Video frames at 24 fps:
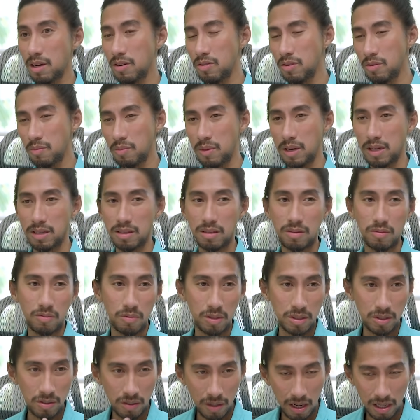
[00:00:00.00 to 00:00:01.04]
how you met
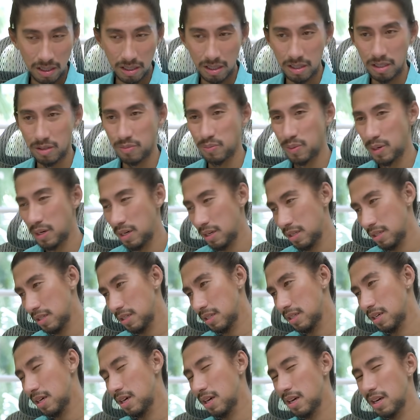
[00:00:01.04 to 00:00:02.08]
what you guys
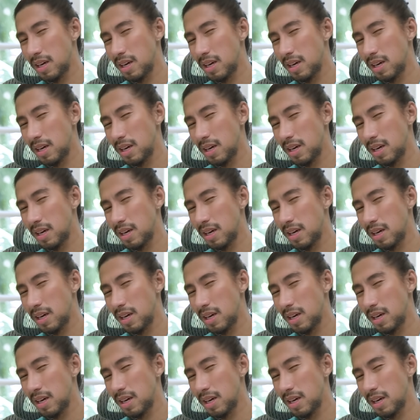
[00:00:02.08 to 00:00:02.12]
experienced